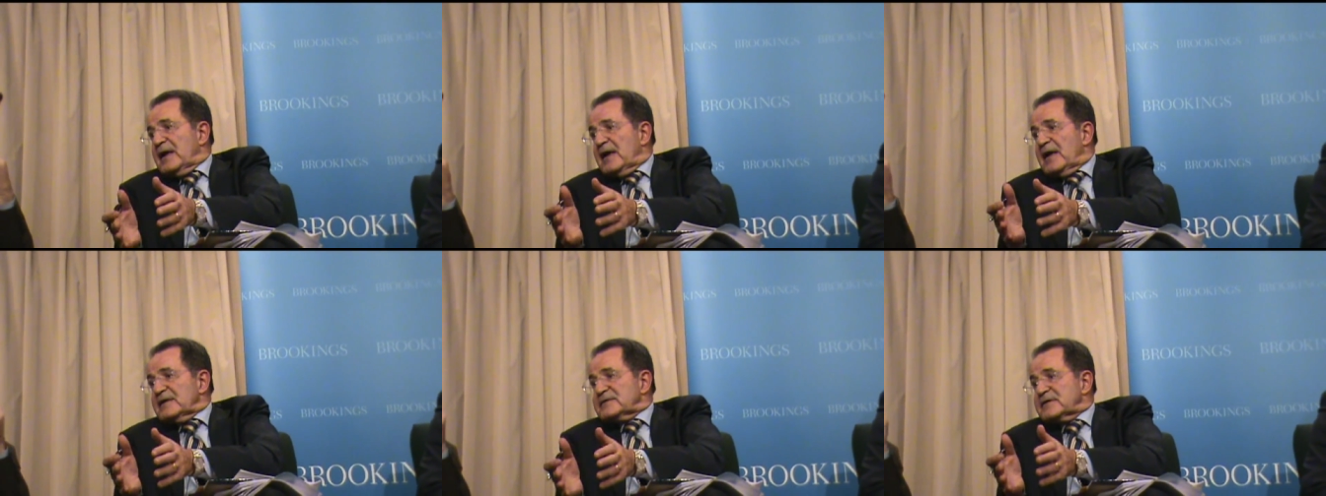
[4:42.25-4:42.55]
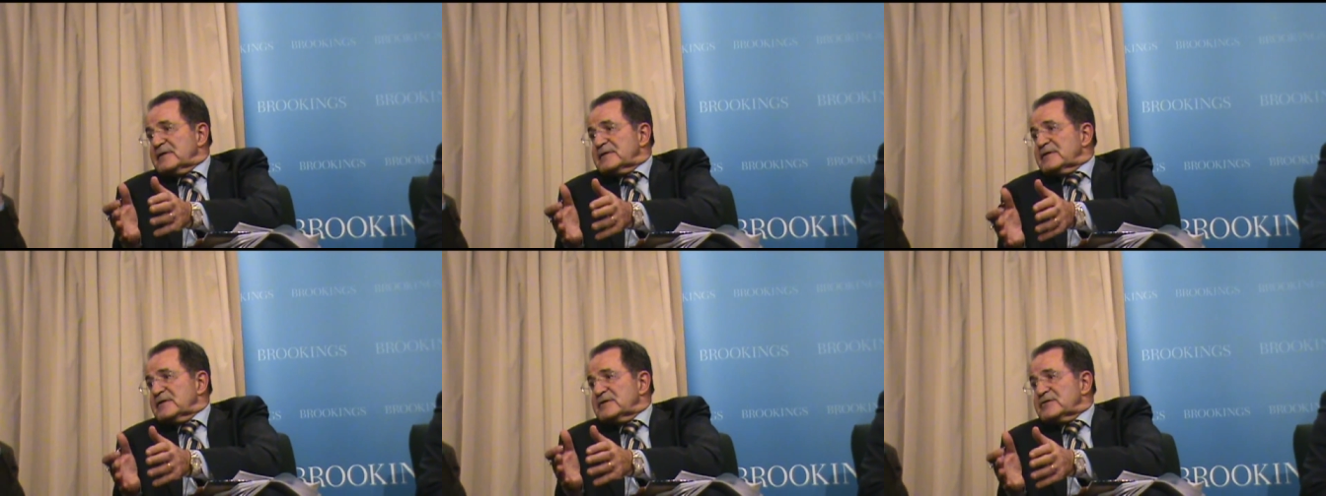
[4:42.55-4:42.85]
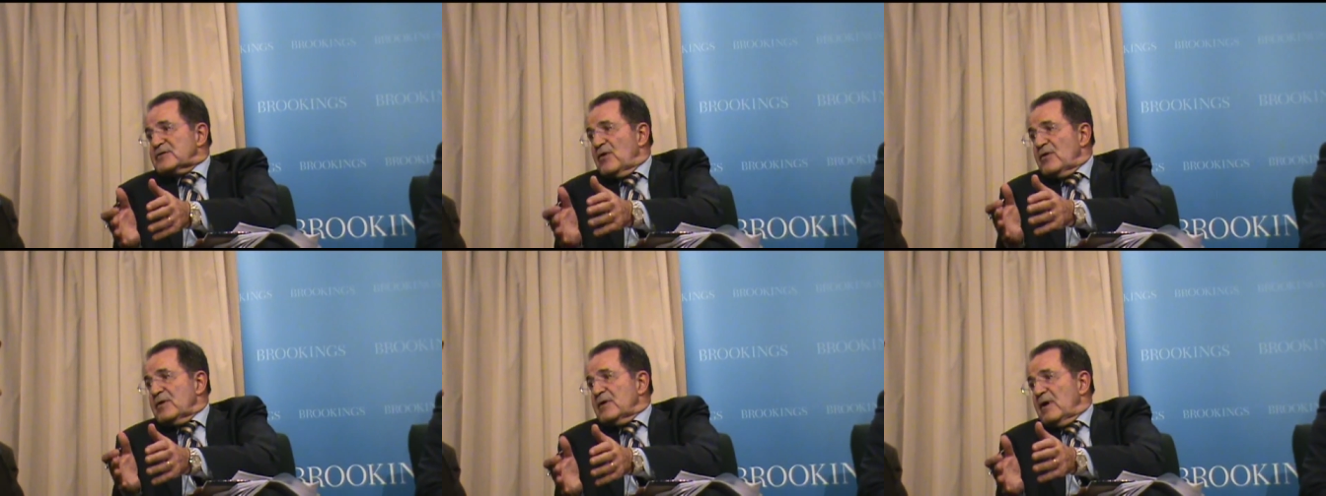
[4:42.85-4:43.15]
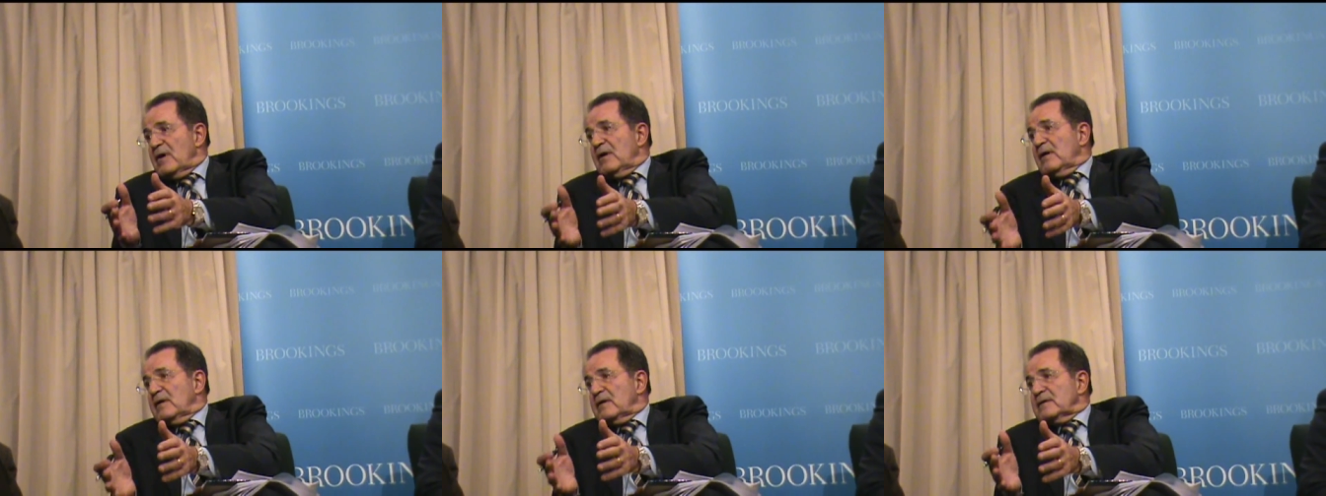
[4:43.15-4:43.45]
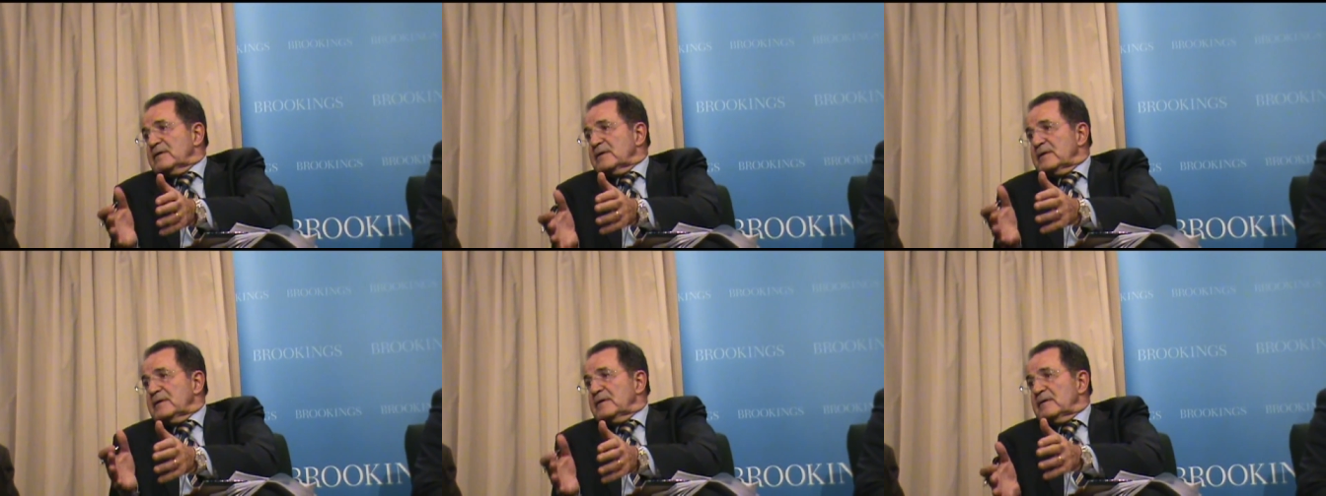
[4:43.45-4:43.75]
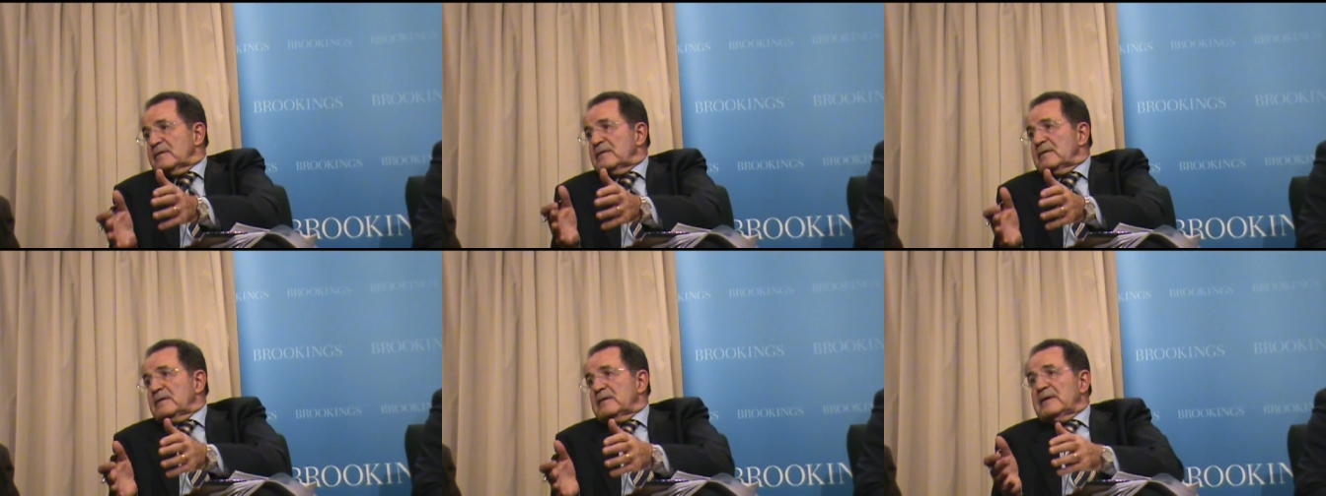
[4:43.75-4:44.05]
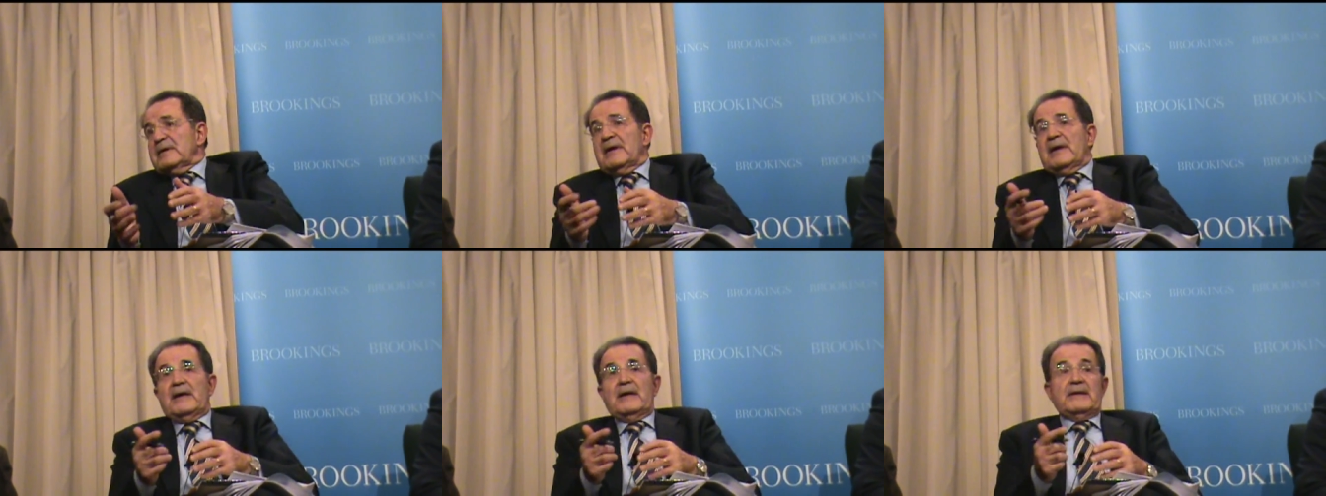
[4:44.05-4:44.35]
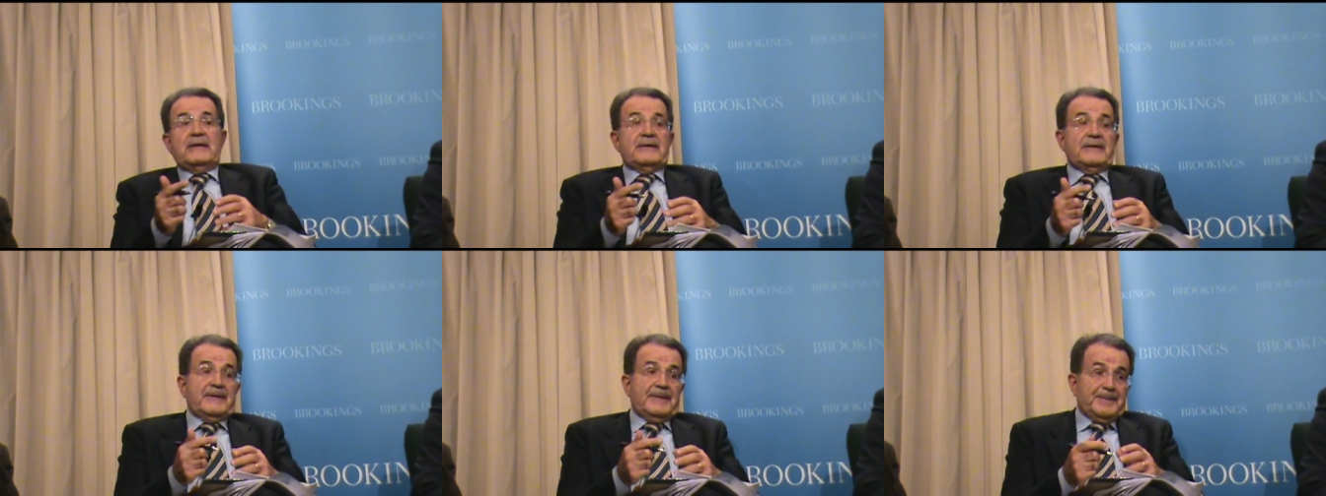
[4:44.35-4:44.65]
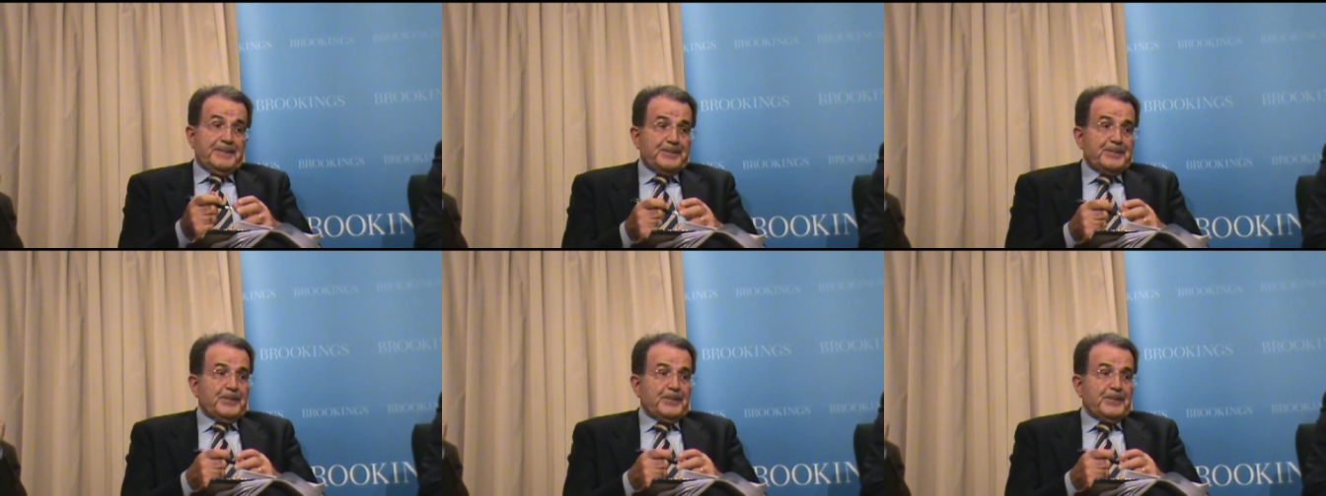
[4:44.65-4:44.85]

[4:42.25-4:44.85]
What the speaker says: asset is going on, you know, and